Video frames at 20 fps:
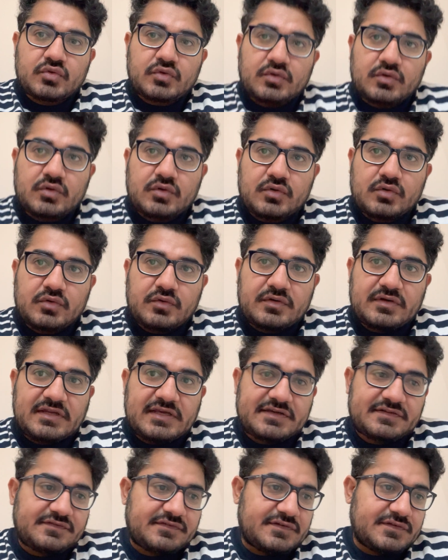So
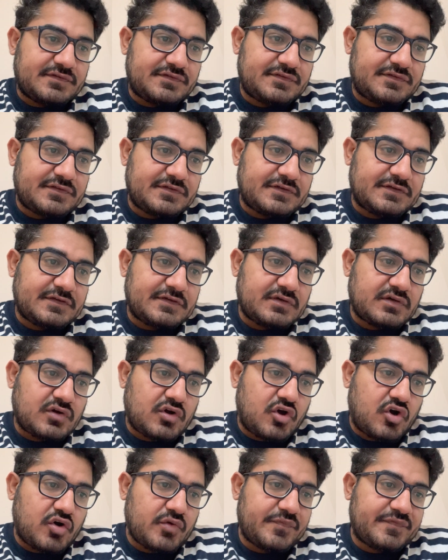next is
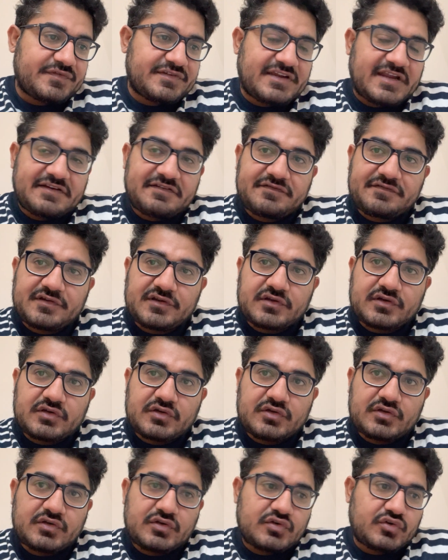obstetric
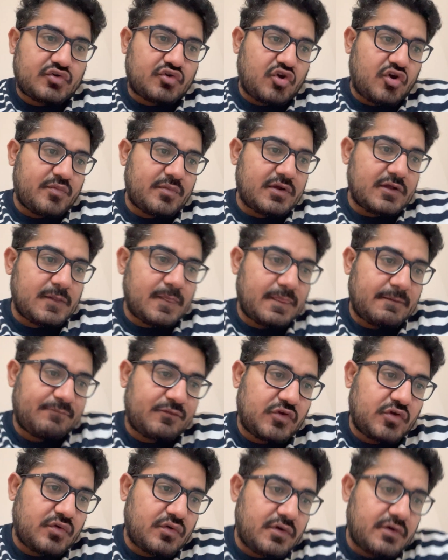trauma.
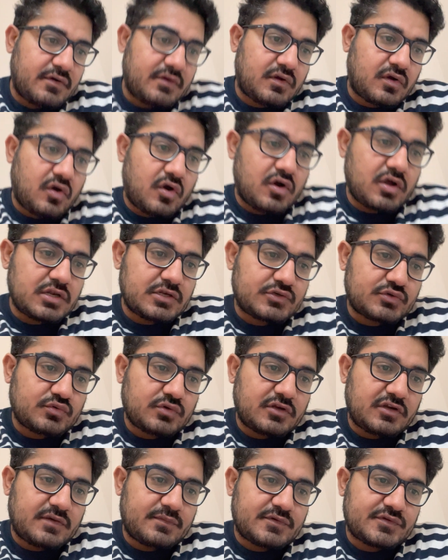You're called to a
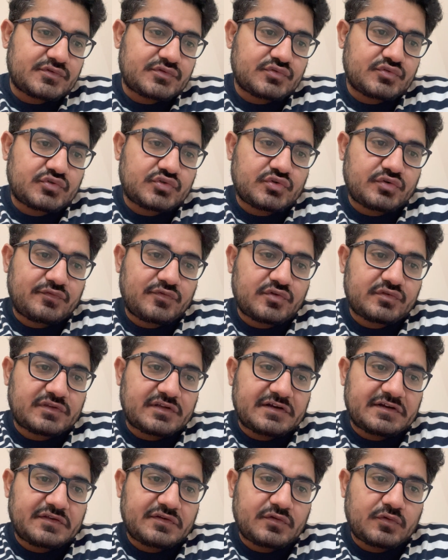labor suite to review a
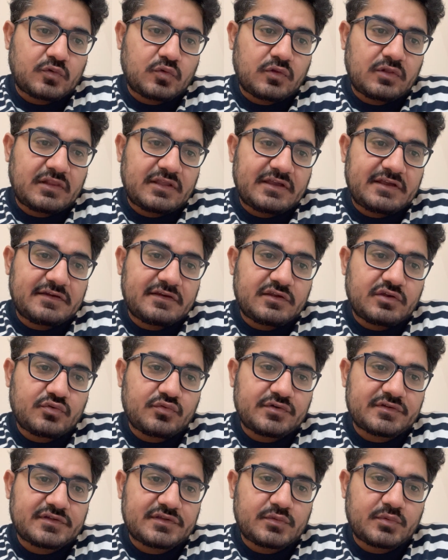30-year-old lady who
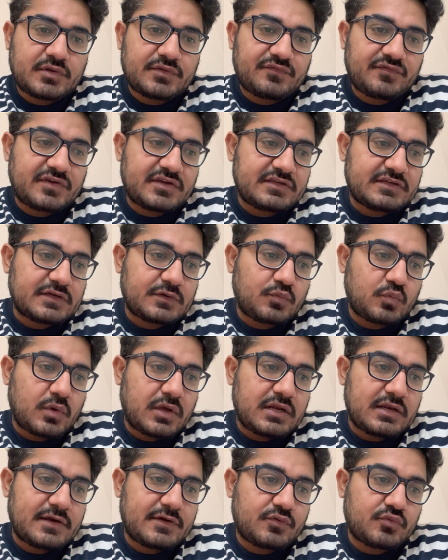is otherwise fit and
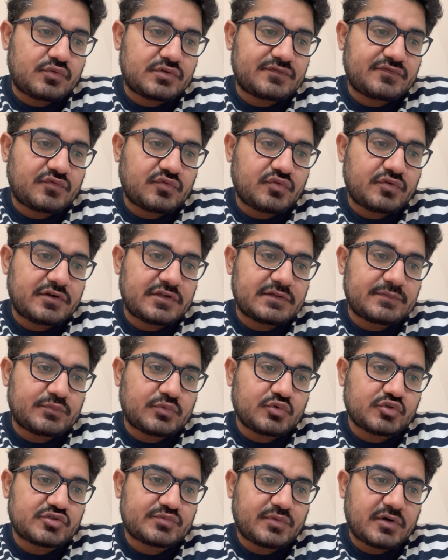well and who is 4 days
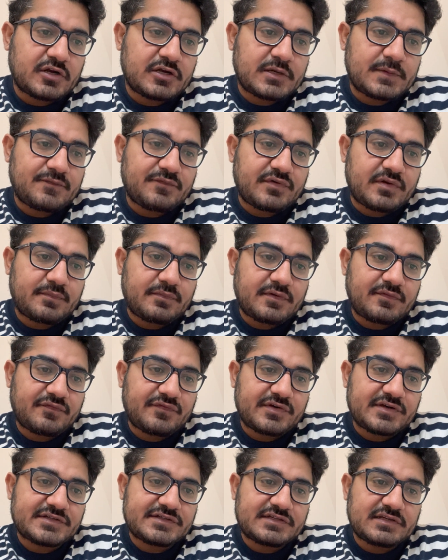postpartum from her
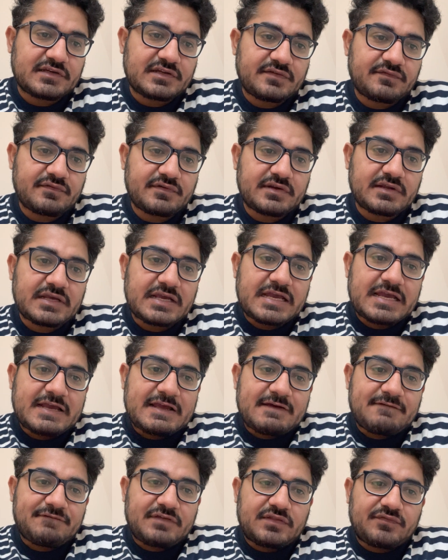first delivery
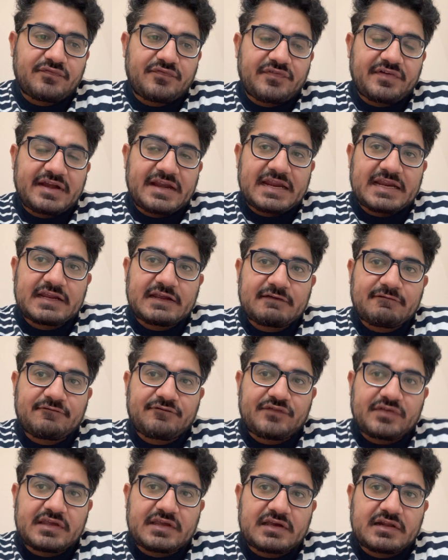with frank
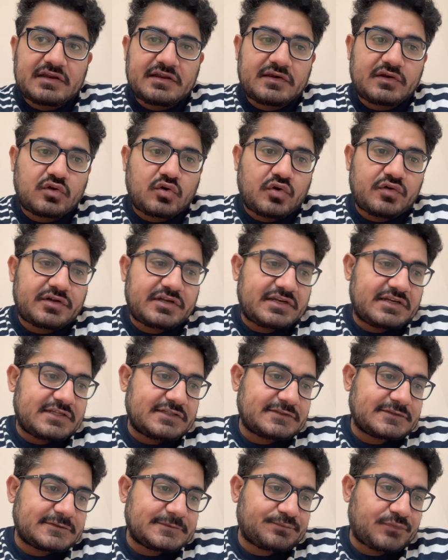fecal
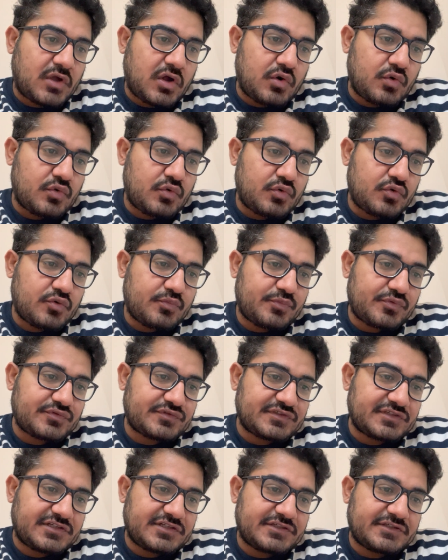incontinence. How do you
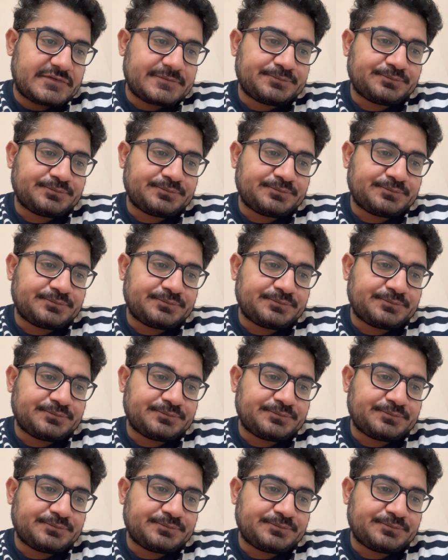proceed?